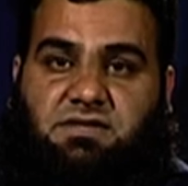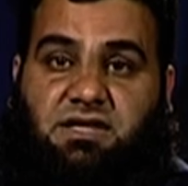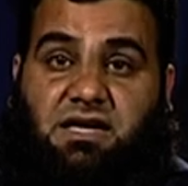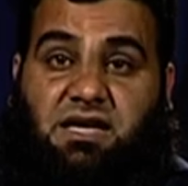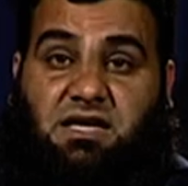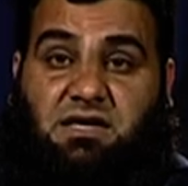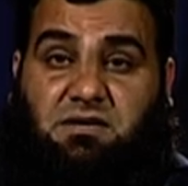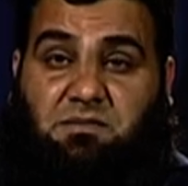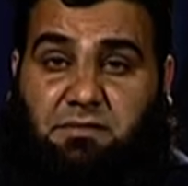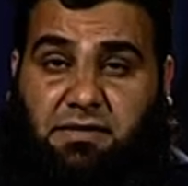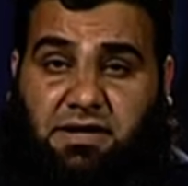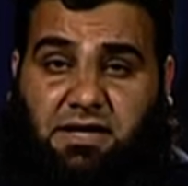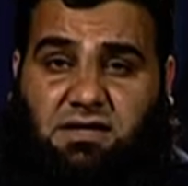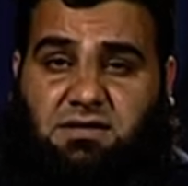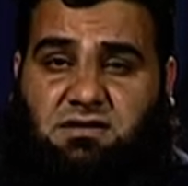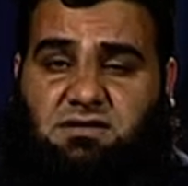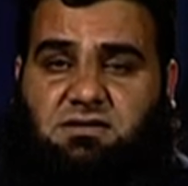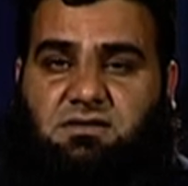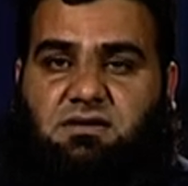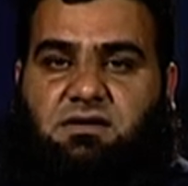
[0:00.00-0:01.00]
It
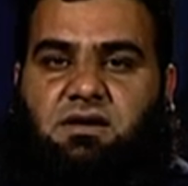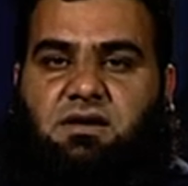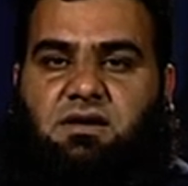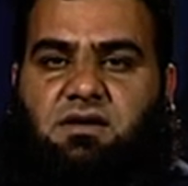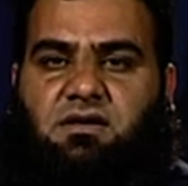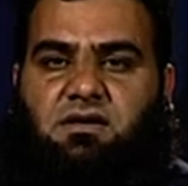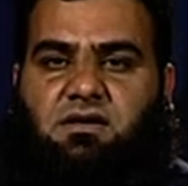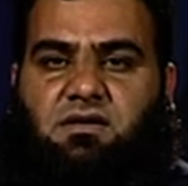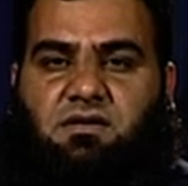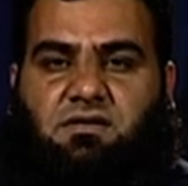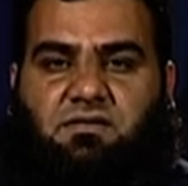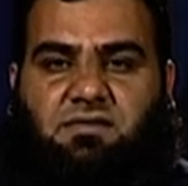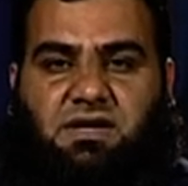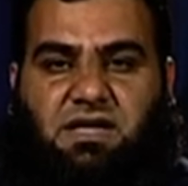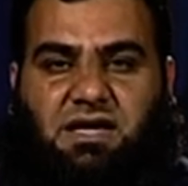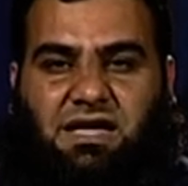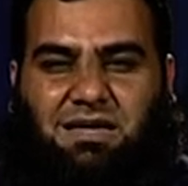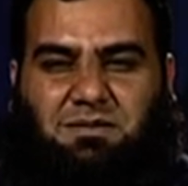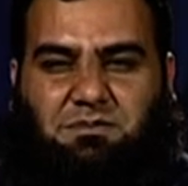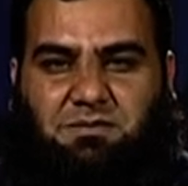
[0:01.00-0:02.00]
means
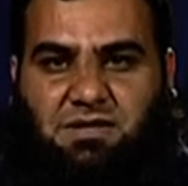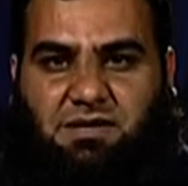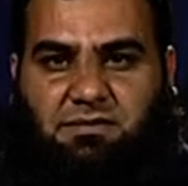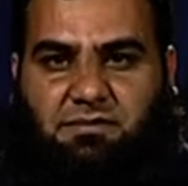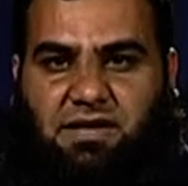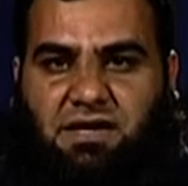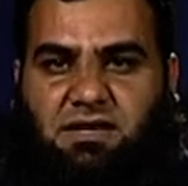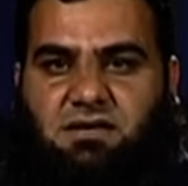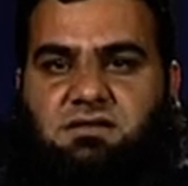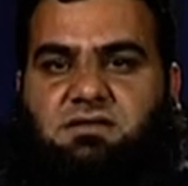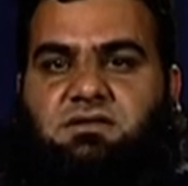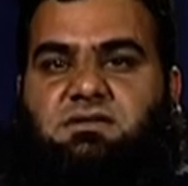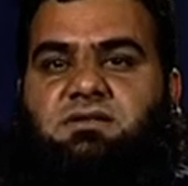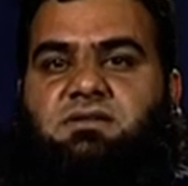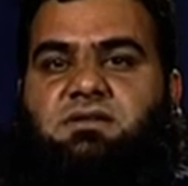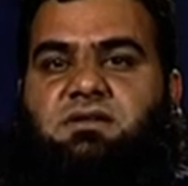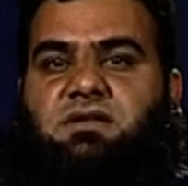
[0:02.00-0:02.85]
we implement